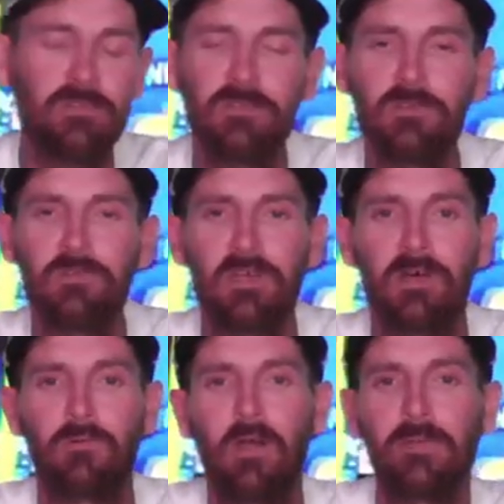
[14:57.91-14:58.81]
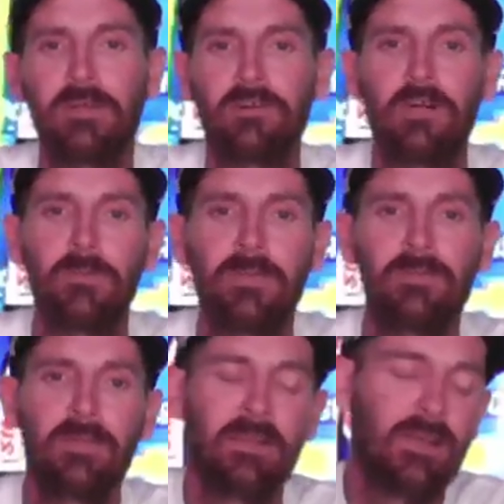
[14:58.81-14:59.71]
You can use Rubbin' and
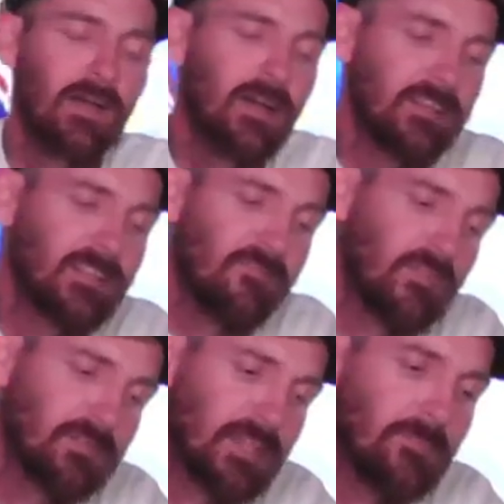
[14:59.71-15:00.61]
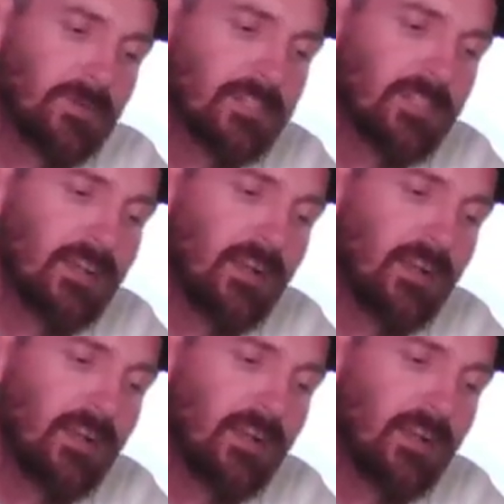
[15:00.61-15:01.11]
Grubbin' to get 15%